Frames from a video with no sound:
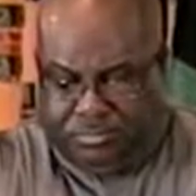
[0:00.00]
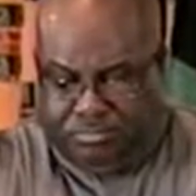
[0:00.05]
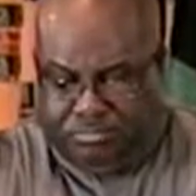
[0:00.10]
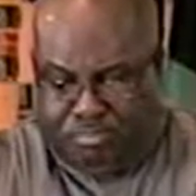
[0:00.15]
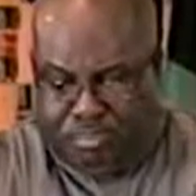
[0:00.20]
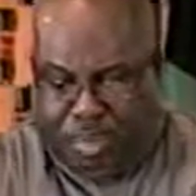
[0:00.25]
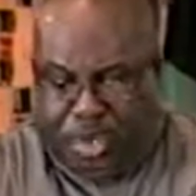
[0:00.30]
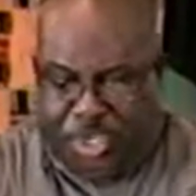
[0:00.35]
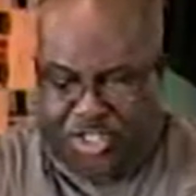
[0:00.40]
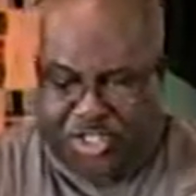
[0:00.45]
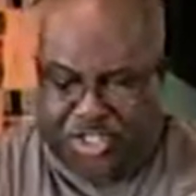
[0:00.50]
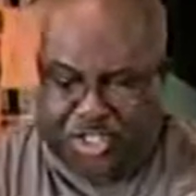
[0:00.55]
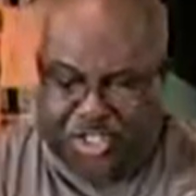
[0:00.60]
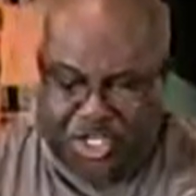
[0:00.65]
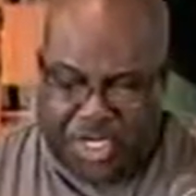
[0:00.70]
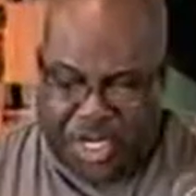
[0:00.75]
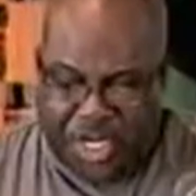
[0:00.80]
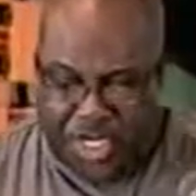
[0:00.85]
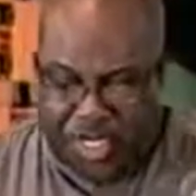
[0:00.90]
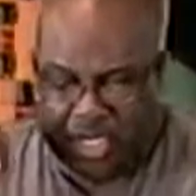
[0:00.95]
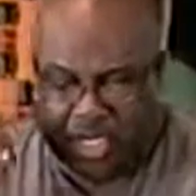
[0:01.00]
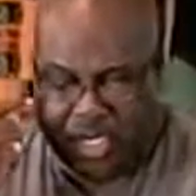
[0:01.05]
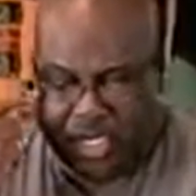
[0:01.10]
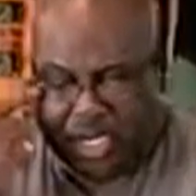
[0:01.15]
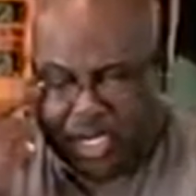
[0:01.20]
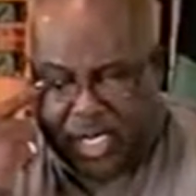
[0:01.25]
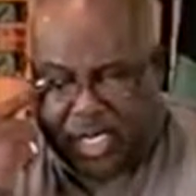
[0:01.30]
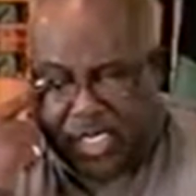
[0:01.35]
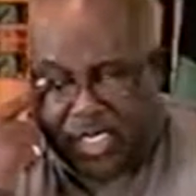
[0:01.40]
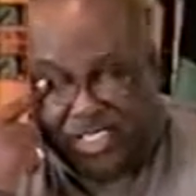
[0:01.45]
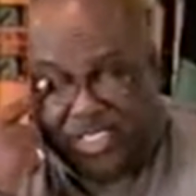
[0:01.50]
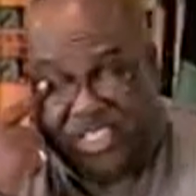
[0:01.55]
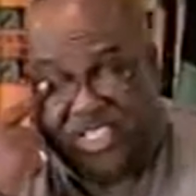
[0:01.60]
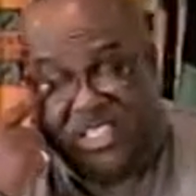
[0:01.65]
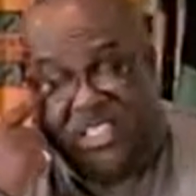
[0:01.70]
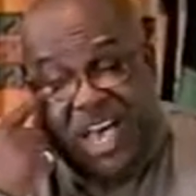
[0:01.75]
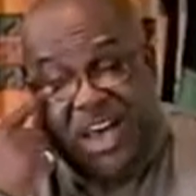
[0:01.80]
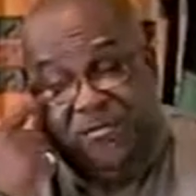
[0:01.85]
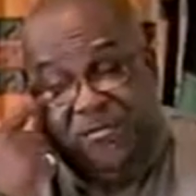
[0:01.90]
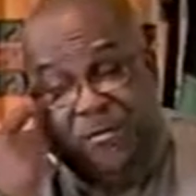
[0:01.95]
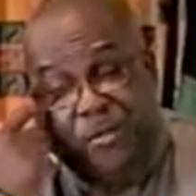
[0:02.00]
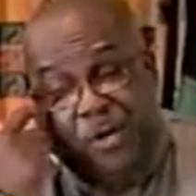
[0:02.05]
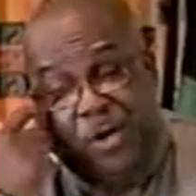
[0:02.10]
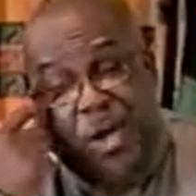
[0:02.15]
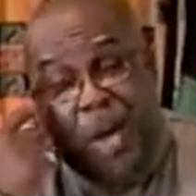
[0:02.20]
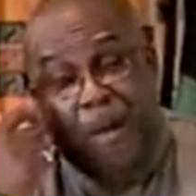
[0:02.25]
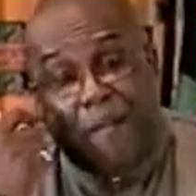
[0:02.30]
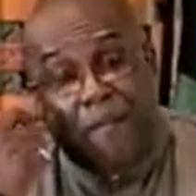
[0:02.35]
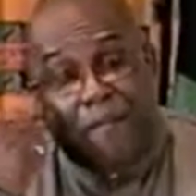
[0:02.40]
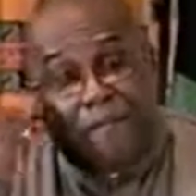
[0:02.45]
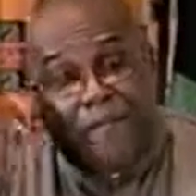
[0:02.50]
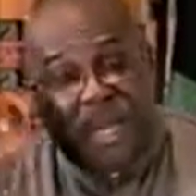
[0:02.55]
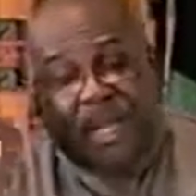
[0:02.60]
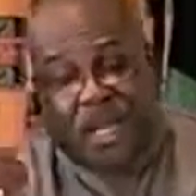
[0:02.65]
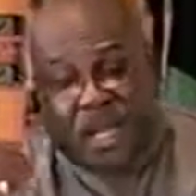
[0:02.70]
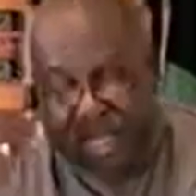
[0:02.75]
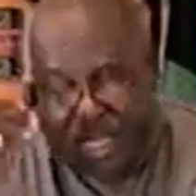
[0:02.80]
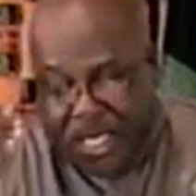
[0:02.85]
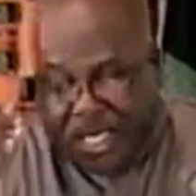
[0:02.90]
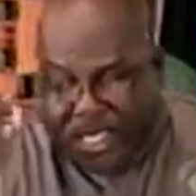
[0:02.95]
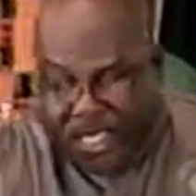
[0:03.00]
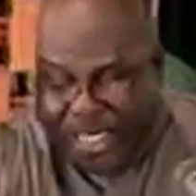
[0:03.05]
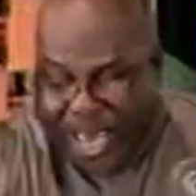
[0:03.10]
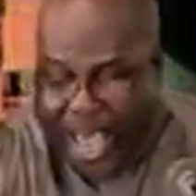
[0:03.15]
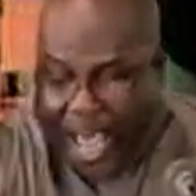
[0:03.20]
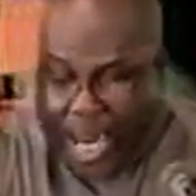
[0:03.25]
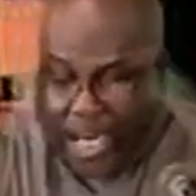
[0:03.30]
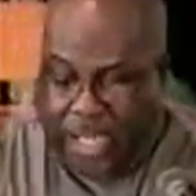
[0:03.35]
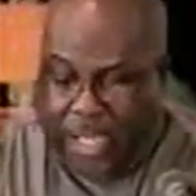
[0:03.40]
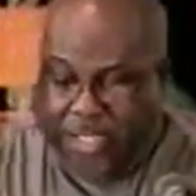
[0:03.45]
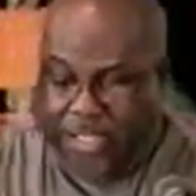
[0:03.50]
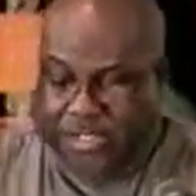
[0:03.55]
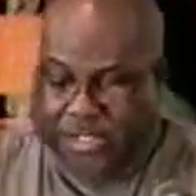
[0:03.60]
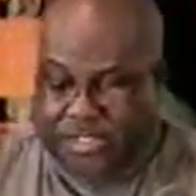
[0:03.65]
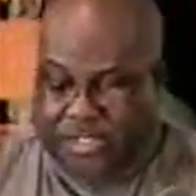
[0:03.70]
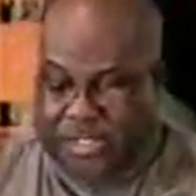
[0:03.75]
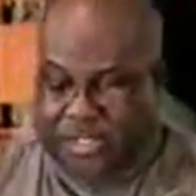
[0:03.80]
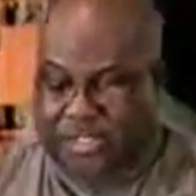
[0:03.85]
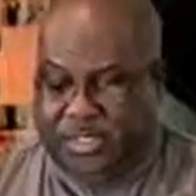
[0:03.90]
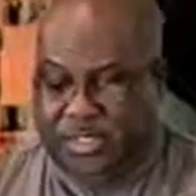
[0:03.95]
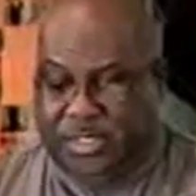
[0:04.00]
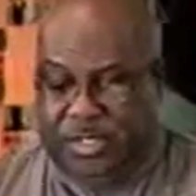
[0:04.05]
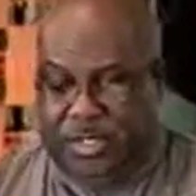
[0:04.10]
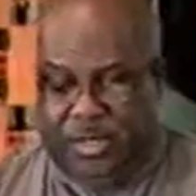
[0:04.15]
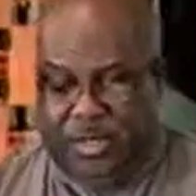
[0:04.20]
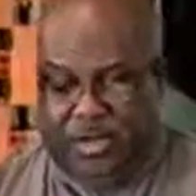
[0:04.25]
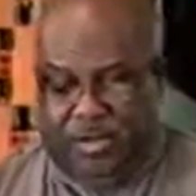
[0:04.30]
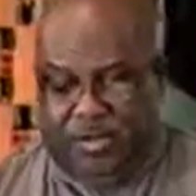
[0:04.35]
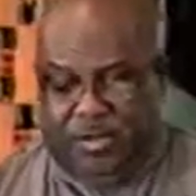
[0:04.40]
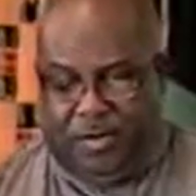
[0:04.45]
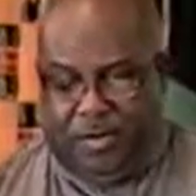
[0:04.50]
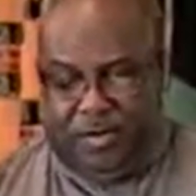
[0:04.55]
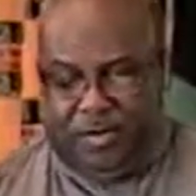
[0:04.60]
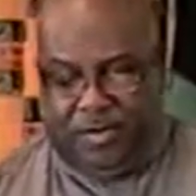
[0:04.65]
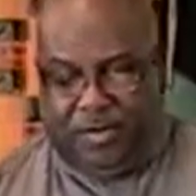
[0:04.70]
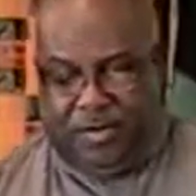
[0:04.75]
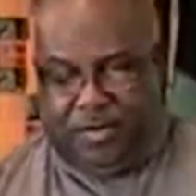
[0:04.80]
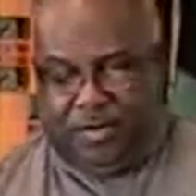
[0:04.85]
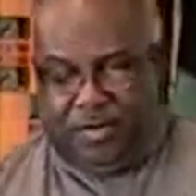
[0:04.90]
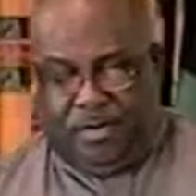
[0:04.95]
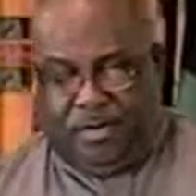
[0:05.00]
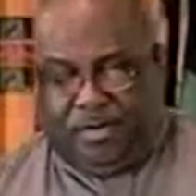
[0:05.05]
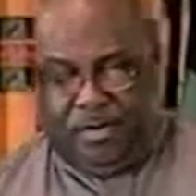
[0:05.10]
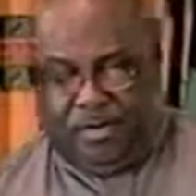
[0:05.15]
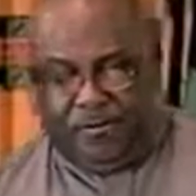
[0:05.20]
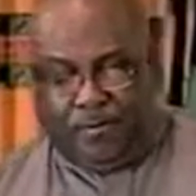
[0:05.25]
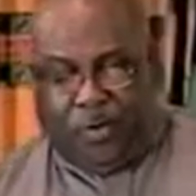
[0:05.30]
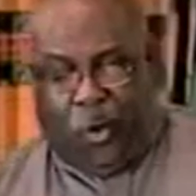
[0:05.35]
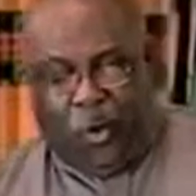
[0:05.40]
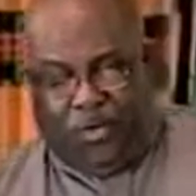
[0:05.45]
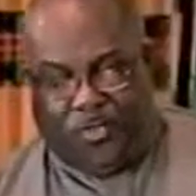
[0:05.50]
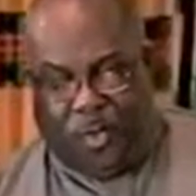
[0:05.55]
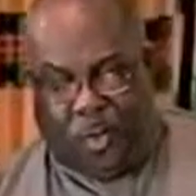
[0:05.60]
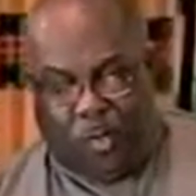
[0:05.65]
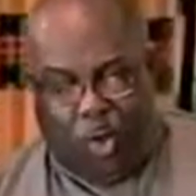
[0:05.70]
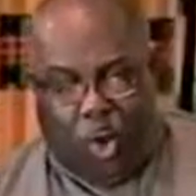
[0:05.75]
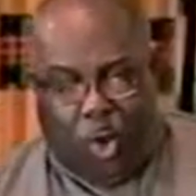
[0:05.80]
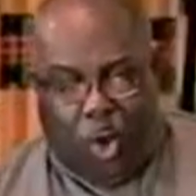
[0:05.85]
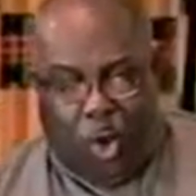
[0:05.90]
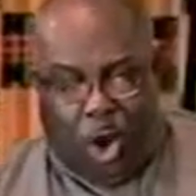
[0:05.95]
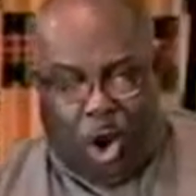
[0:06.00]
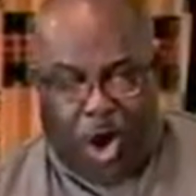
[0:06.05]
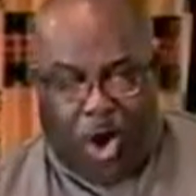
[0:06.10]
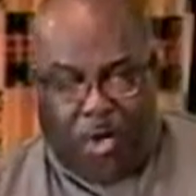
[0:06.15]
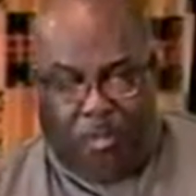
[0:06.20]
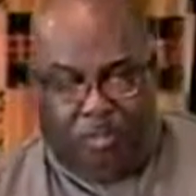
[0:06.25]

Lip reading: Bush needed several billion dollars for the war.